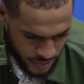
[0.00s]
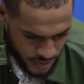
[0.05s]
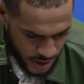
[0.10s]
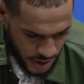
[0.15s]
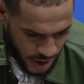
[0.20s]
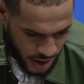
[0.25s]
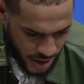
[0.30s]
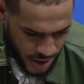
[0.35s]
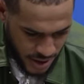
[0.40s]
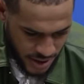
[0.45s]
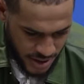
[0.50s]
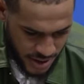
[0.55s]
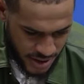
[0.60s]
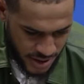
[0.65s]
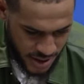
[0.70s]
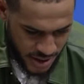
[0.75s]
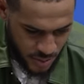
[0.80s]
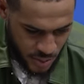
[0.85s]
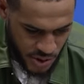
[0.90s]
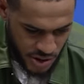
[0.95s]
In all honesty, I
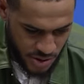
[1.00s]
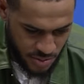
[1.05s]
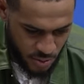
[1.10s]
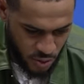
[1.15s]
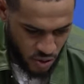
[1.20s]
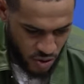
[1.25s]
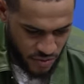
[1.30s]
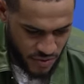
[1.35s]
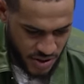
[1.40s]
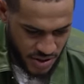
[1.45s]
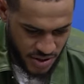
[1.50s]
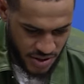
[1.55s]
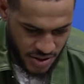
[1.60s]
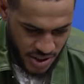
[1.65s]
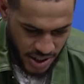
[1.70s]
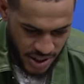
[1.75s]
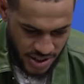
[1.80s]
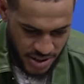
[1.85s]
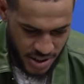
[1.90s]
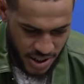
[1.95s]
think it was just more of just a
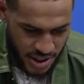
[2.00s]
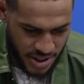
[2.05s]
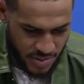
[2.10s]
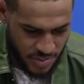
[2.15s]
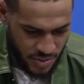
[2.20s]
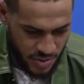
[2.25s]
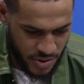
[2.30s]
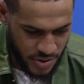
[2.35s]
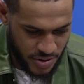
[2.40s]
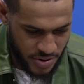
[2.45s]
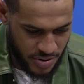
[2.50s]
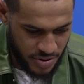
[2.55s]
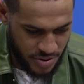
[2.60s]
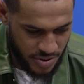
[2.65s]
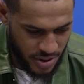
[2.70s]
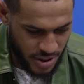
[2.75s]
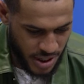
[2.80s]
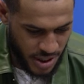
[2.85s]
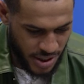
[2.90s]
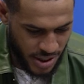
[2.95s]
second chance points.
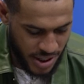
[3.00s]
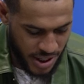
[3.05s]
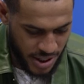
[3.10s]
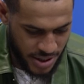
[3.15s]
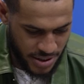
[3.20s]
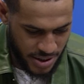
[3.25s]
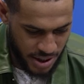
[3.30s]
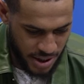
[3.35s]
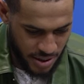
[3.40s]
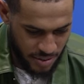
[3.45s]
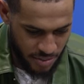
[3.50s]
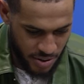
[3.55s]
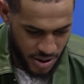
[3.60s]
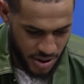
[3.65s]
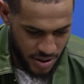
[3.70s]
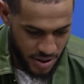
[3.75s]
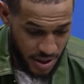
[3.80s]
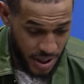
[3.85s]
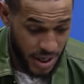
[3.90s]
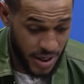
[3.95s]
A lot of guys came
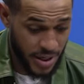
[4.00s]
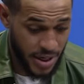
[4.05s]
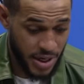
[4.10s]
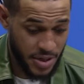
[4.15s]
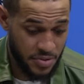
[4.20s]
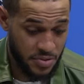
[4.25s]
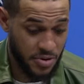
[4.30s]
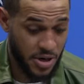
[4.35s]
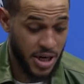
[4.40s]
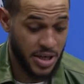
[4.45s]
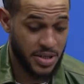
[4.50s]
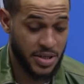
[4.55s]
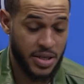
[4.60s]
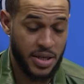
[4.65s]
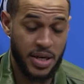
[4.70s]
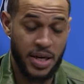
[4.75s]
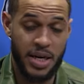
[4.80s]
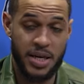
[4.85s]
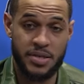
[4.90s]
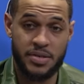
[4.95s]
in. A lot of guys were crashing the
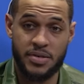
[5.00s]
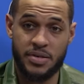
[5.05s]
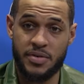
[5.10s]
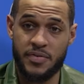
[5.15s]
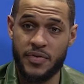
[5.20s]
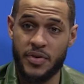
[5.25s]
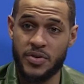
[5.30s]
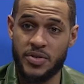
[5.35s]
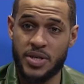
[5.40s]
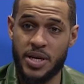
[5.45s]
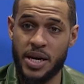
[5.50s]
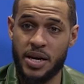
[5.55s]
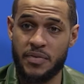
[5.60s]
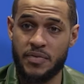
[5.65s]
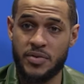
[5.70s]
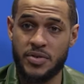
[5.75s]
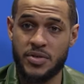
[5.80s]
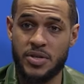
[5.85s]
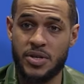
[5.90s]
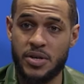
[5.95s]
glass in the first
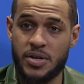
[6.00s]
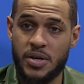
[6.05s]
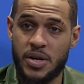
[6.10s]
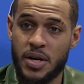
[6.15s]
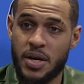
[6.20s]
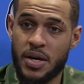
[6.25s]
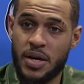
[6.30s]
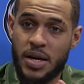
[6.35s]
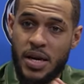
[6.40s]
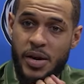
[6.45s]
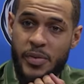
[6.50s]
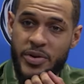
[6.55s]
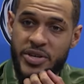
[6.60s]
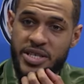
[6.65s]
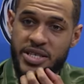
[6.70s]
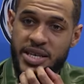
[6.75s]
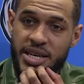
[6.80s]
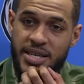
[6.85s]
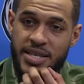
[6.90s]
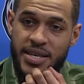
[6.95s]
half for sure. And we
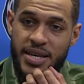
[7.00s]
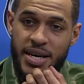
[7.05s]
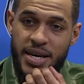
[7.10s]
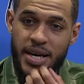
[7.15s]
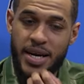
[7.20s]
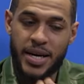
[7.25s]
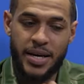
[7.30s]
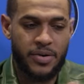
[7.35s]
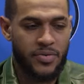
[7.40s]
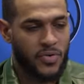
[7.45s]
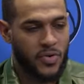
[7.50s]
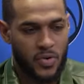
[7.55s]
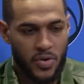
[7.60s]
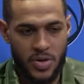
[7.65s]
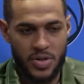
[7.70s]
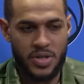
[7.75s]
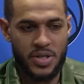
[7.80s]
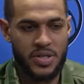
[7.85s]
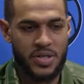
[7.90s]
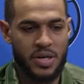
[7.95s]
just had to kind of like, of
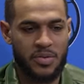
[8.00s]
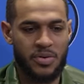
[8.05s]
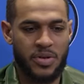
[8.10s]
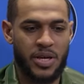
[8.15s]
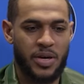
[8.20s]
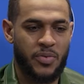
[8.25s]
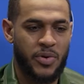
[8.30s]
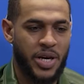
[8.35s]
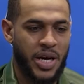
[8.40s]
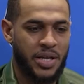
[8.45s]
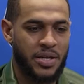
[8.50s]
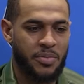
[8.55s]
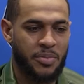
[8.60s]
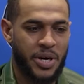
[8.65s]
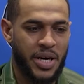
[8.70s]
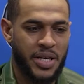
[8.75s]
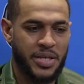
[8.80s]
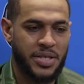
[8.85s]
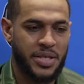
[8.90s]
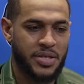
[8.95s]
course, it's something that we have to
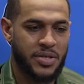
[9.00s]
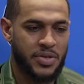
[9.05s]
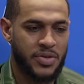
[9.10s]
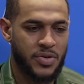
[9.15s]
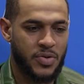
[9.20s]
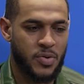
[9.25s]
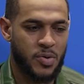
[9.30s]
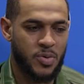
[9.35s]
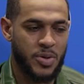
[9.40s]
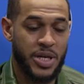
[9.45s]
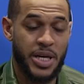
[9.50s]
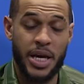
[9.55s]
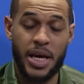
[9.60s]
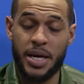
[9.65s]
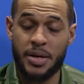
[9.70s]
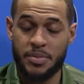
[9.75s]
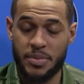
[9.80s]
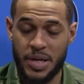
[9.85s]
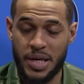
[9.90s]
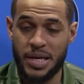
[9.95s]
pay attention to when we
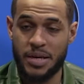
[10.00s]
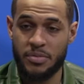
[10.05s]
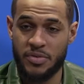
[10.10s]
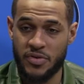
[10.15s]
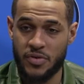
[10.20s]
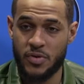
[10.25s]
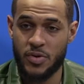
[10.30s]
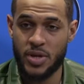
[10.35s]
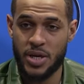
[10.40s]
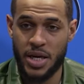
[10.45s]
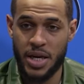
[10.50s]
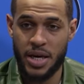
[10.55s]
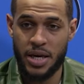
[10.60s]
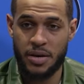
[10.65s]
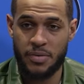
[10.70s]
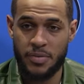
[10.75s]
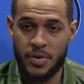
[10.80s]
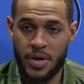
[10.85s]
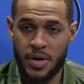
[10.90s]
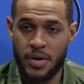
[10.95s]
game plan before the
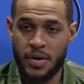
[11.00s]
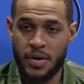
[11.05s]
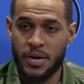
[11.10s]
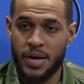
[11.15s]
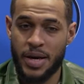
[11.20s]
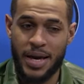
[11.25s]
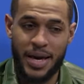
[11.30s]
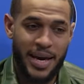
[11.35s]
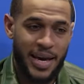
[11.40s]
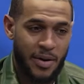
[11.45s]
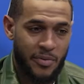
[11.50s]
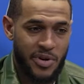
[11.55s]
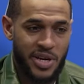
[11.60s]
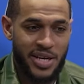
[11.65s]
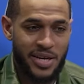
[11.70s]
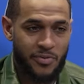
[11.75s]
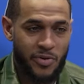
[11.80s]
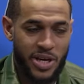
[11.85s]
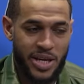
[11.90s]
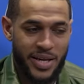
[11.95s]
game. And we
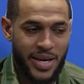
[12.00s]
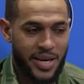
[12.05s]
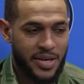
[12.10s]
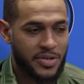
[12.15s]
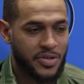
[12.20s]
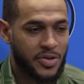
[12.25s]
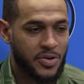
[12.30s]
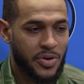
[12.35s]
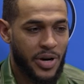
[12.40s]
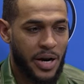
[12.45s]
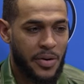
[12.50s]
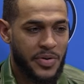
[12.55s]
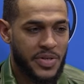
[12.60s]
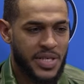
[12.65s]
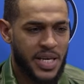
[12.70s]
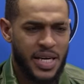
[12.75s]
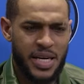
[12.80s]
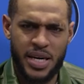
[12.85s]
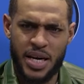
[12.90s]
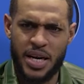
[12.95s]
didn't really execute, I would
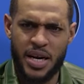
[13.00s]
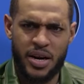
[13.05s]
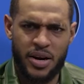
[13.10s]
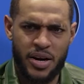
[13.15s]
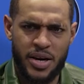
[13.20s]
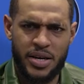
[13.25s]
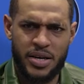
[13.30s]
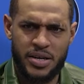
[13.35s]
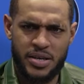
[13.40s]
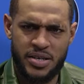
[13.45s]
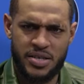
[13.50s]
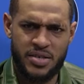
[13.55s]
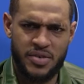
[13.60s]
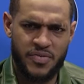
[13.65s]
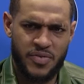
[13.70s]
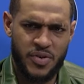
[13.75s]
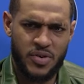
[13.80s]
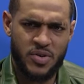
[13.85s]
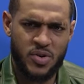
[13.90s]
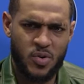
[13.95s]
say, in that area in the
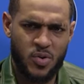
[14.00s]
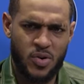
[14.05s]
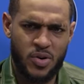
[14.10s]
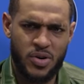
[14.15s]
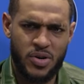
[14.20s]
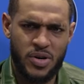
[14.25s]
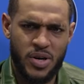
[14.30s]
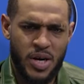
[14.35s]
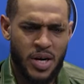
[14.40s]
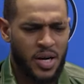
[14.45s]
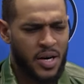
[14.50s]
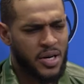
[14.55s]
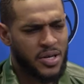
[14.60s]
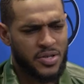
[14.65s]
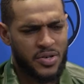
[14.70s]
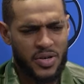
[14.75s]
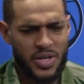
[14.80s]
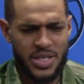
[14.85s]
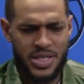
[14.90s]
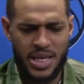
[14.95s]
first quarter.
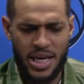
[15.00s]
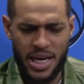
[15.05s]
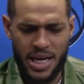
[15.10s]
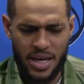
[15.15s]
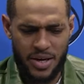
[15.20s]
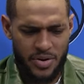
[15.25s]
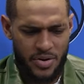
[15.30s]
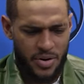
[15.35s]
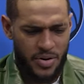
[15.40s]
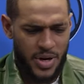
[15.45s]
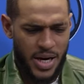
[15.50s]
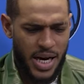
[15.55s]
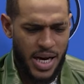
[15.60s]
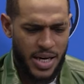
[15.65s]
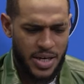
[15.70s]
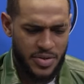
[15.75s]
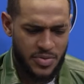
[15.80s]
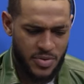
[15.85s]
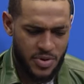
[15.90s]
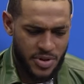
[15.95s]
So it's like, you know,
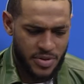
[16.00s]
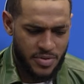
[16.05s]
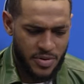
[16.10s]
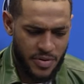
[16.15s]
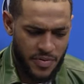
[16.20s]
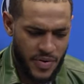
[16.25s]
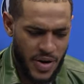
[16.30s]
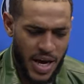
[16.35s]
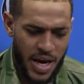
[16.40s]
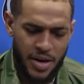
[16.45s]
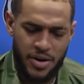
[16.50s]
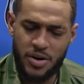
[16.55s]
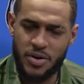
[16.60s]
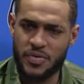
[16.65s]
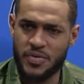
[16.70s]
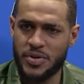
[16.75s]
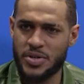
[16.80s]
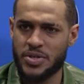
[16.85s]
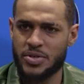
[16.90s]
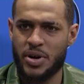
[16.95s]
guys were flying
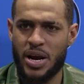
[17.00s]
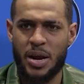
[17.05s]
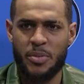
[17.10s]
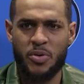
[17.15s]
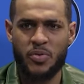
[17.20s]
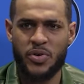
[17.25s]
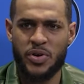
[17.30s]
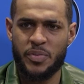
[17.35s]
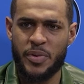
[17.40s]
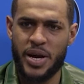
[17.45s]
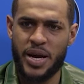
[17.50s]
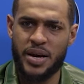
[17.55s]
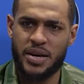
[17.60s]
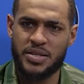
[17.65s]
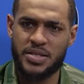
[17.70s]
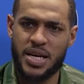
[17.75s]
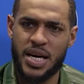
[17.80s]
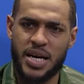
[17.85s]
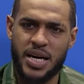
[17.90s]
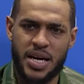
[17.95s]
over us, grabbing
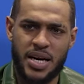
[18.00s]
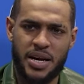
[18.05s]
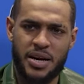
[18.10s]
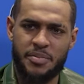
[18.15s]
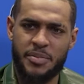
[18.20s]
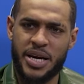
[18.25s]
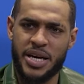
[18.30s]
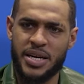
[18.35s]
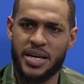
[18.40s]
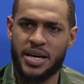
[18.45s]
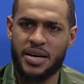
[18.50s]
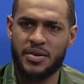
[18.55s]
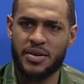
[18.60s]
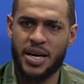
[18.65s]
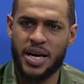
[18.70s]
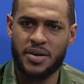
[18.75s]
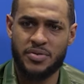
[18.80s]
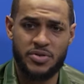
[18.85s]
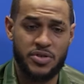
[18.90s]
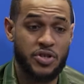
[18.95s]
rebounds, knocking it out back down
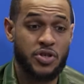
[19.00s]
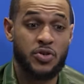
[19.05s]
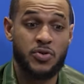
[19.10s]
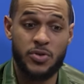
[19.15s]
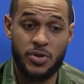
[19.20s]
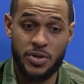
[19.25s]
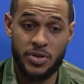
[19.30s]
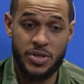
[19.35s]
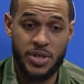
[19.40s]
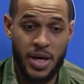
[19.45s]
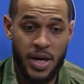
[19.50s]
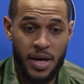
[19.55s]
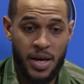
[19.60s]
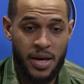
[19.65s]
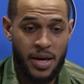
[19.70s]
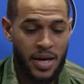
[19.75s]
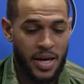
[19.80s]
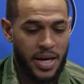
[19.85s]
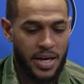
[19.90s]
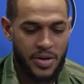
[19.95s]
to out the shooters.
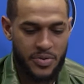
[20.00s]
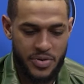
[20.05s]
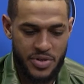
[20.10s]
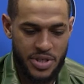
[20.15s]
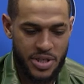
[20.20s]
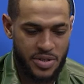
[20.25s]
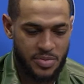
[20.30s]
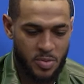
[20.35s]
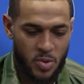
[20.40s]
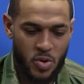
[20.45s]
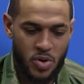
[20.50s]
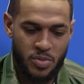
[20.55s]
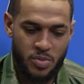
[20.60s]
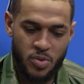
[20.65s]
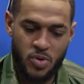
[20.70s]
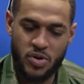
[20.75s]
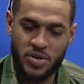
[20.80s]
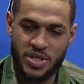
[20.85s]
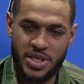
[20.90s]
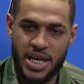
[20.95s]
And it was just more and
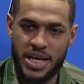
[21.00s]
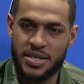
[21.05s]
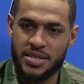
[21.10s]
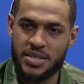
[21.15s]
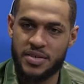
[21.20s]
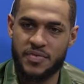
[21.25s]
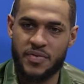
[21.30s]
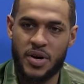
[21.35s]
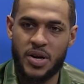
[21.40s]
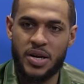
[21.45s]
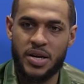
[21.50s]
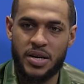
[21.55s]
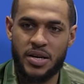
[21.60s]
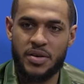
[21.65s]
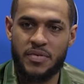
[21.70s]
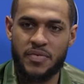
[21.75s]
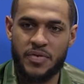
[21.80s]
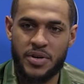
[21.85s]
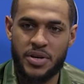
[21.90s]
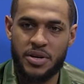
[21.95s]
more shots just falling
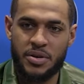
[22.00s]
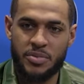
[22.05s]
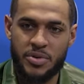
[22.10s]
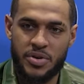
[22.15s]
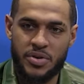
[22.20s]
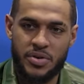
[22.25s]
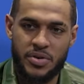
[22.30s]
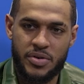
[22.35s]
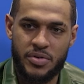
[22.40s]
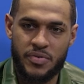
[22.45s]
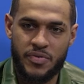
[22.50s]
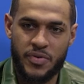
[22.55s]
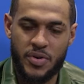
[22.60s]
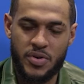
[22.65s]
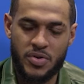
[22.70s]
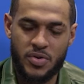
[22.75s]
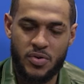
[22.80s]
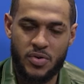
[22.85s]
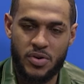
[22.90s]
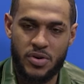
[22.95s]
in for them in the
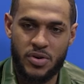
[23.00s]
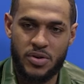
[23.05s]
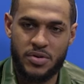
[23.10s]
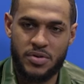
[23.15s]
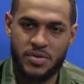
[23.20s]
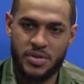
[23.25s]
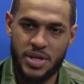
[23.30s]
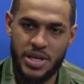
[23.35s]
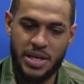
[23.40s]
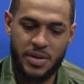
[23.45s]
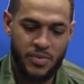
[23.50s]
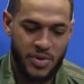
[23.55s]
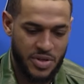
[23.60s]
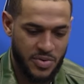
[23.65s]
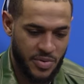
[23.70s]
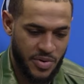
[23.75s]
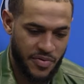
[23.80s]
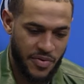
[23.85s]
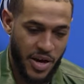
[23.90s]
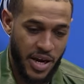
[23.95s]
first quarter. Then
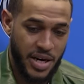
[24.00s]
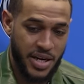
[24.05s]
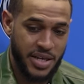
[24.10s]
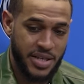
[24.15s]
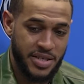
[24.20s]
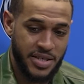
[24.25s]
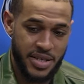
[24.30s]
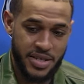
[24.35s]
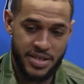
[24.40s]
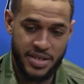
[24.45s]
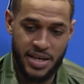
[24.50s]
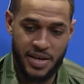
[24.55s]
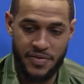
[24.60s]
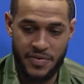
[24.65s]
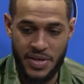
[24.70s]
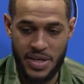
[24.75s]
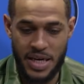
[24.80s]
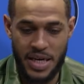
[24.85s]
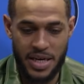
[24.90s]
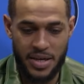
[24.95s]
once we finally adjusted, I
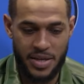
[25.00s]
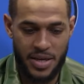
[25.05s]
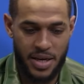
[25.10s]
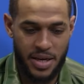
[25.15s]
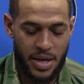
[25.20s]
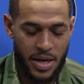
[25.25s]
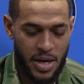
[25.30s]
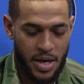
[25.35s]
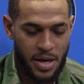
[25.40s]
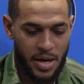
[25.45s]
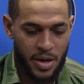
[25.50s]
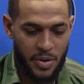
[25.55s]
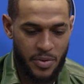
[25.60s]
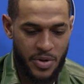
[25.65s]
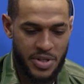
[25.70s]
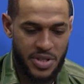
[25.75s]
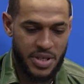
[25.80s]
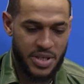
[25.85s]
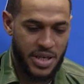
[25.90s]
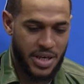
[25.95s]
felt like that
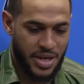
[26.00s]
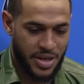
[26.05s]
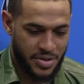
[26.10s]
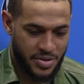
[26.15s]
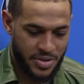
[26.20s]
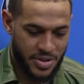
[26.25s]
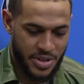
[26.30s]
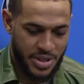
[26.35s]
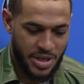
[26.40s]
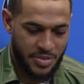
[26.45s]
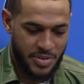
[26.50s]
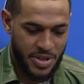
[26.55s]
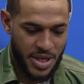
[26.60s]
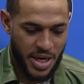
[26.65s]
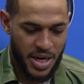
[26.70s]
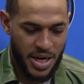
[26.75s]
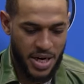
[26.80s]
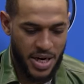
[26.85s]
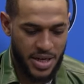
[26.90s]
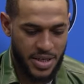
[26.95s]
we took that extra step to
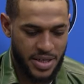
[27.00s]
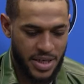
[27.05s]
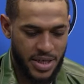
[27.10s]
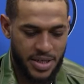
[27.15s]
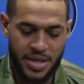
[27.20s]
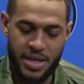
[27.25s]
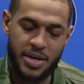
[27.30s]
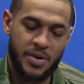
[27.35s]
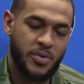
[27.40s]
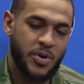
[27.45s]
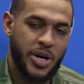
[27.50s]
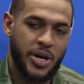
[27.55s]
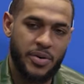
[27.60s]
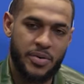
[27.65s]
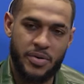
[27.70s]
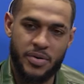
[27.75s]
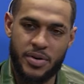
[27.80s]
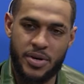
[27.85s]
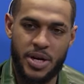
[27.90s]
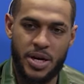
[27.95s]
kind of like take that away,
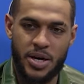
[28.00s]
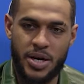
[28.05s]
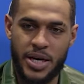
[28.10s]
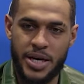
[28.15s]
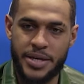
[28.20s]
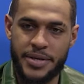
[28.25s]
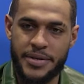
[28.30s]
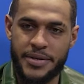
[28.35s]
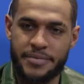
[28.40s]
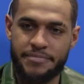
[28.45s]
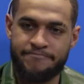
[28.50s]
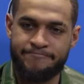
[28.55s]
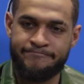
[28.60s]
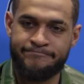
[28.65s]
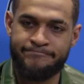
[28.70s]
in all honesty.